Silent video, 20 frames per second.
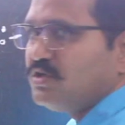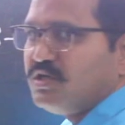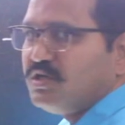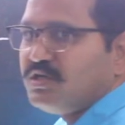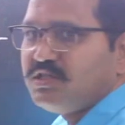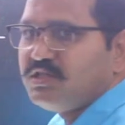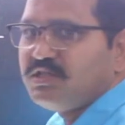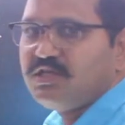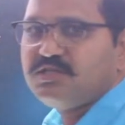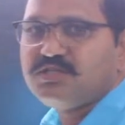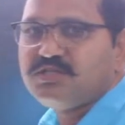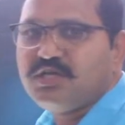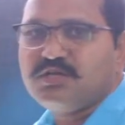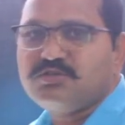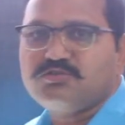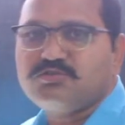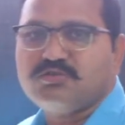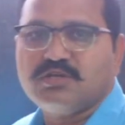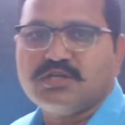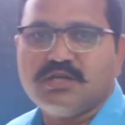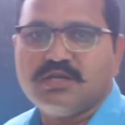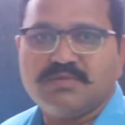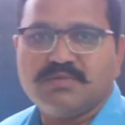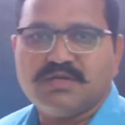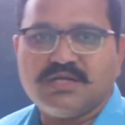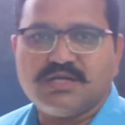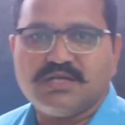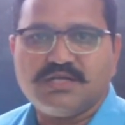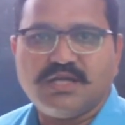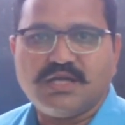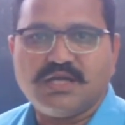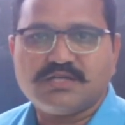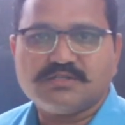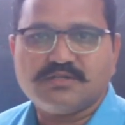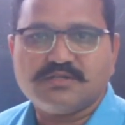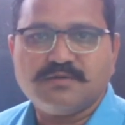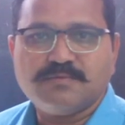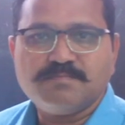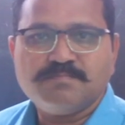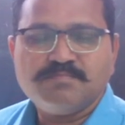There is actual chemical reaction.
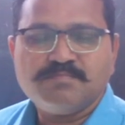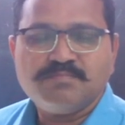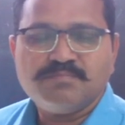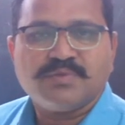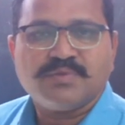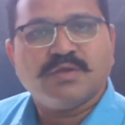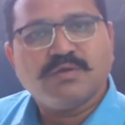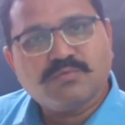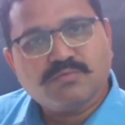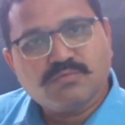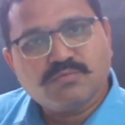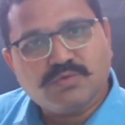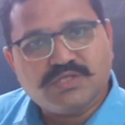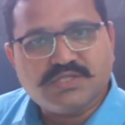With